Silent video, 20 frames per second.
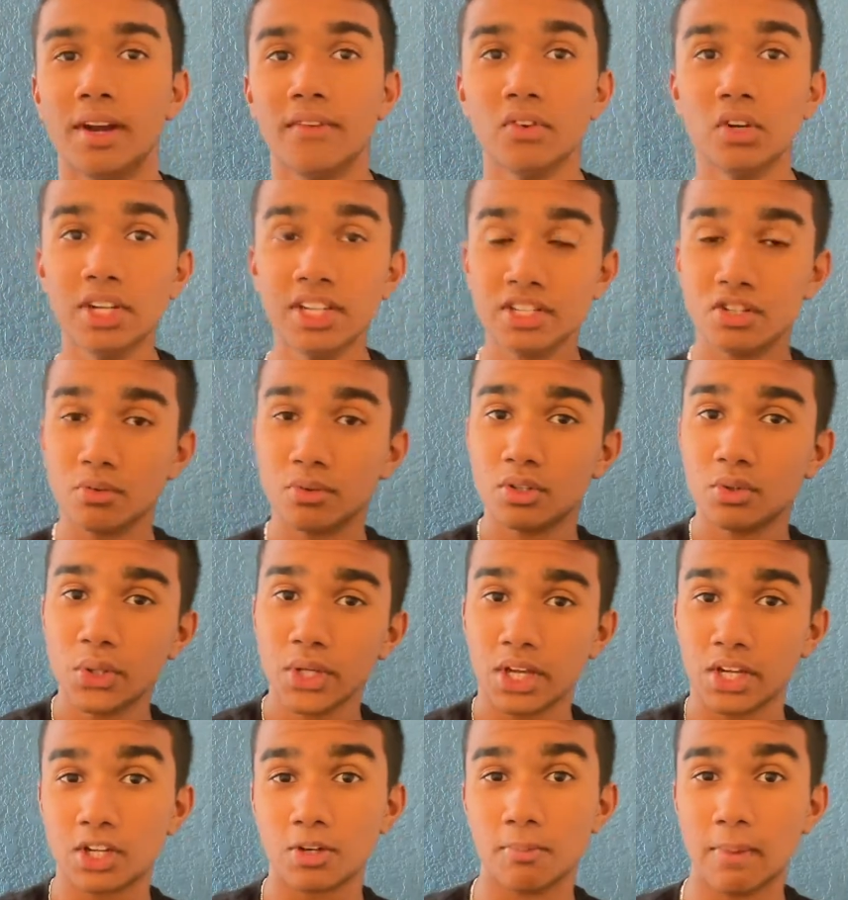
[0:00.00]
is you were
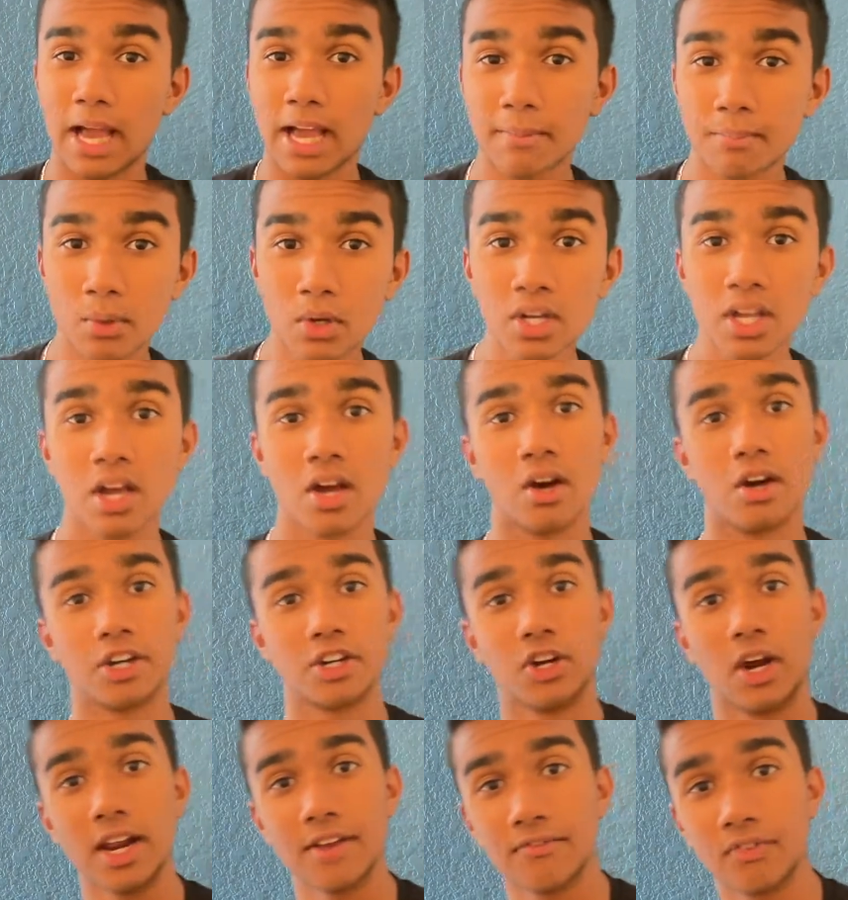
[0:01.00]
doing on your MacBook, on
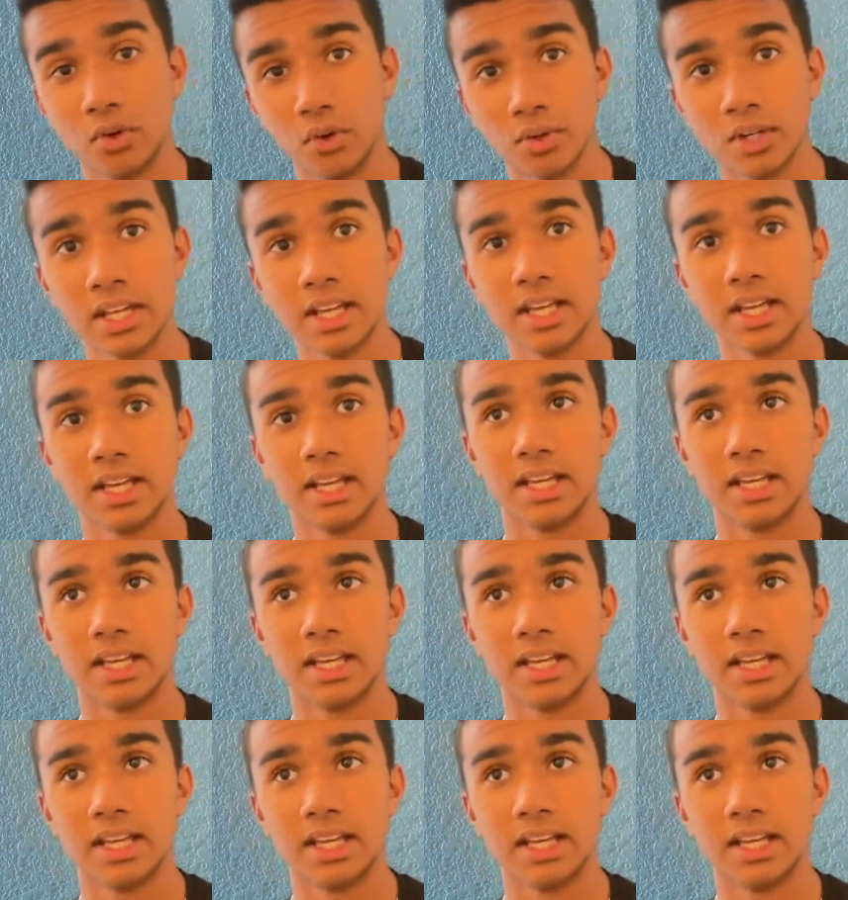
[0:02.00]
your iPhone,